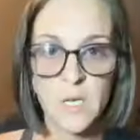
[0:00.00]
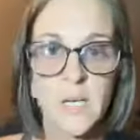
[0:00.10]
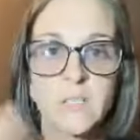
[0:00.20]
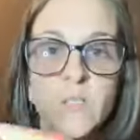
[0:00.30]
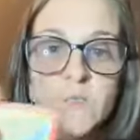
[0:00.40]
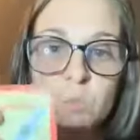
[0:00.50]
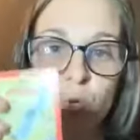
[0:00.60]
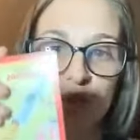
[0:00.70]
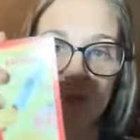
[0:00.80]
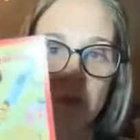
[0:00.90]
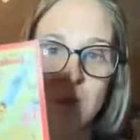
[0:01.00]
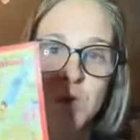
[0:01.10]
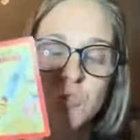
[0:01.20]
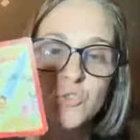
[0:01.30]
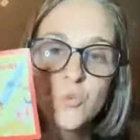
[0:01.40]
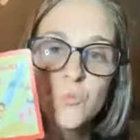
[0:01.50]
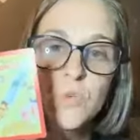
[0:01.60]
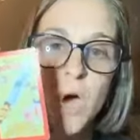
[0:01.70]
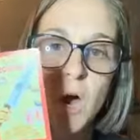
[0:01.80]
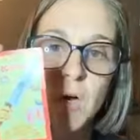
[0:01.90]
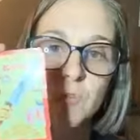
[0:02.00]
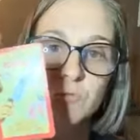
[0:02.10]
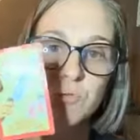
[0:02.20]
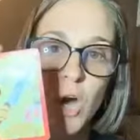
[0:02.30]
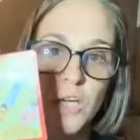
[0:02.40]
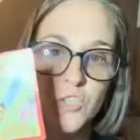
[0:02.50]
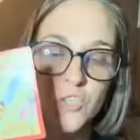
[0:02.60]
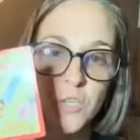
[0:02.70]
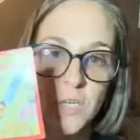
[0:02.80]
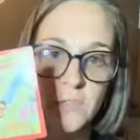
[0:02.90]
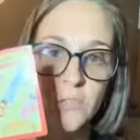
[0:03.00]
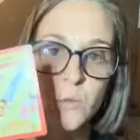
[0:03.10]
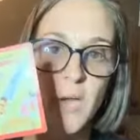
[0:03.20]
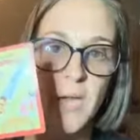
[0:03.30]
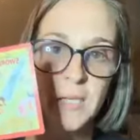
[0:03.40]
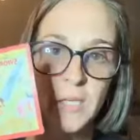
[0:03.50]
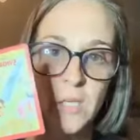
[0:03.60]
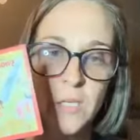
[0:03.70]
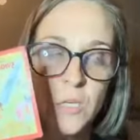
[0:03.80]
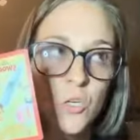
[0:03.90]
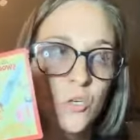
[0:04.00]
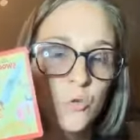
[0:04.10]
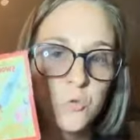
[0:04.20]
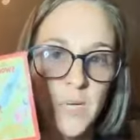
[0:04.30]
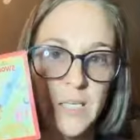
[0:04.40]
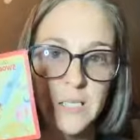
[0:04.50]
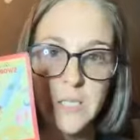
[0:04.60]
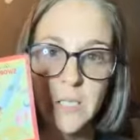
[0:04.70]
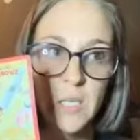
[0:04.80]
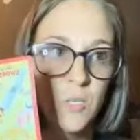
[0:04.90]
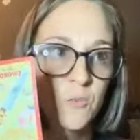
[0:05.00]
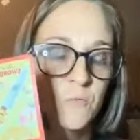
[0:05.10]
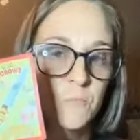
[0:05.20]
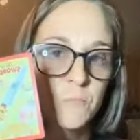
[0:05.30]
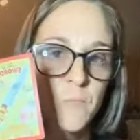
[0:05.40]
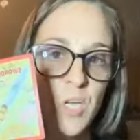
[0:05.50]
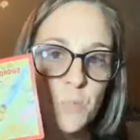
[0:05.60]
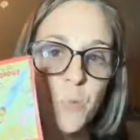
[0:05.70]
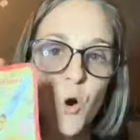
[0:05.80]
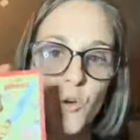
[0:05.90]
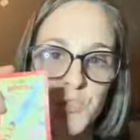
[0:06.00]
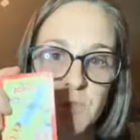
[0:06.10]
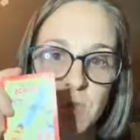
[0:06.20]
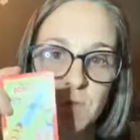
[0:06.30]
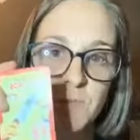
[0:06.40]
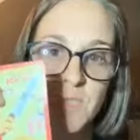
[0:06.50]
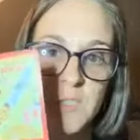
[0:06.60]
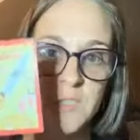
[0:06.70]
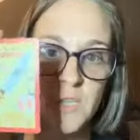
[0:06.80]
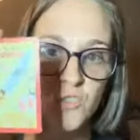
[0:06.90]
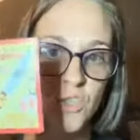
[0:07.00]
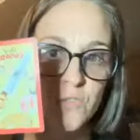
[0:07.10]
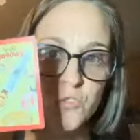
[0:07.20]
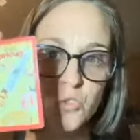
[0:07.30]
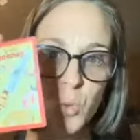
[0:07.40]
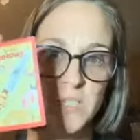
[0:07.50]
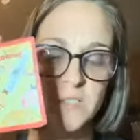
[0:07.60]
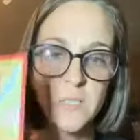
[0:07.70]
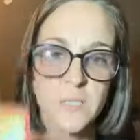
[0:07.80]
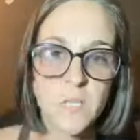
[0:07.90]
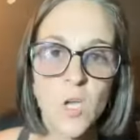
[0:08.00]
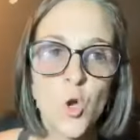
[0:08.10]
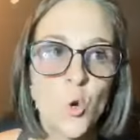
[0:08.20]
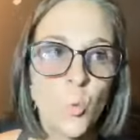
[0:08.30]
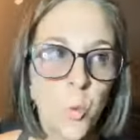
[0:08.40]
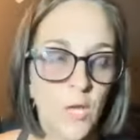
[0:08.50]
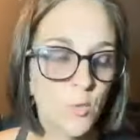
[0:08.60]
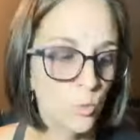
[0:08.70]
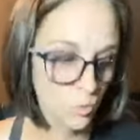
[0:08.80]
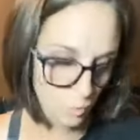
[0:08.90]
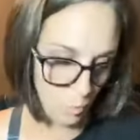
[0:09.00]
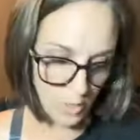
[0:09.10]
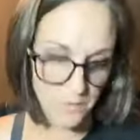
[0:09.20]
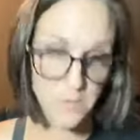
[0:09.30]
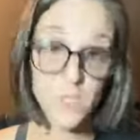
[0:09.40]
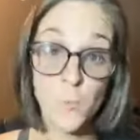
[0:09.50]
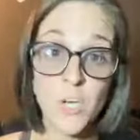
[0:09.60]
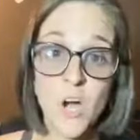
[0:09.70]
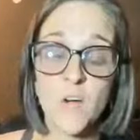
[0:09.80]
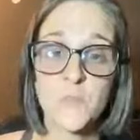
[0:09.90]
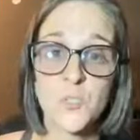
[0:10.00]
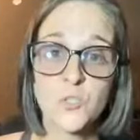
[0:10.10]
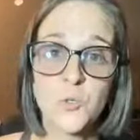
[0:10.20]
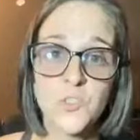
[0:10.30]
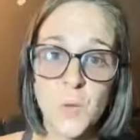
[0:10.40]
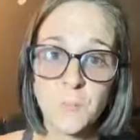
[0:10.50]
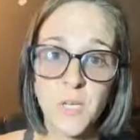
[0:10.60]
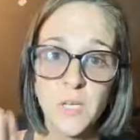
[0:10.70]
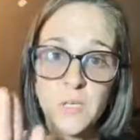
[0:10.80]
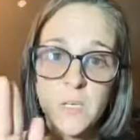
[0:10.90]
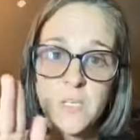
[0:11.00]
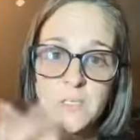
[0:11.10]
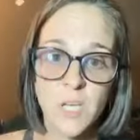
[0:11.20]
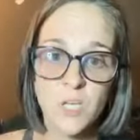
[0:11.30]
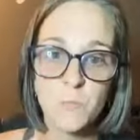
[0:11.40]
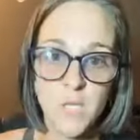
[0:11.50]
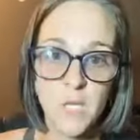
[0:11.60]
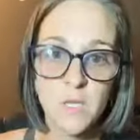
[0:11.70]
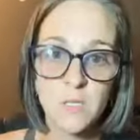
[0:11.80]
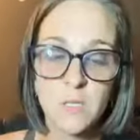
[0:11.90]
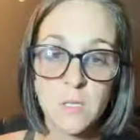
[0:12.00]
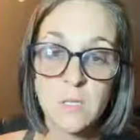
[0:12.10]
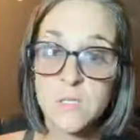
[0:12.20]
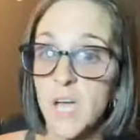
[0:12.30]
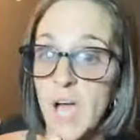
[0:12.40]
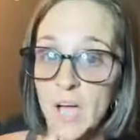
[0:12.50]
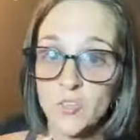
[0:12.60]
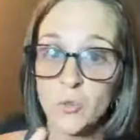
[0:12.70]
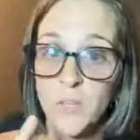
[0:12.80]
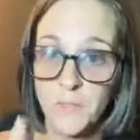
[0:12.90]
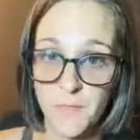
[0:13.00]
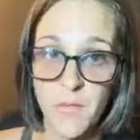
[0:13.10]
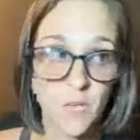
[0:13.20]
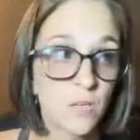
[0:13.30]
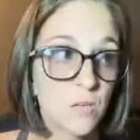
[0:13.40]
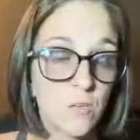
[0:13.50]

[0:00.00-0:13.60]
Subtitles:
Ace of Swords, do not rush into any crazy, impulsive decisions, choices. When someone offers you something, take a minute to actually think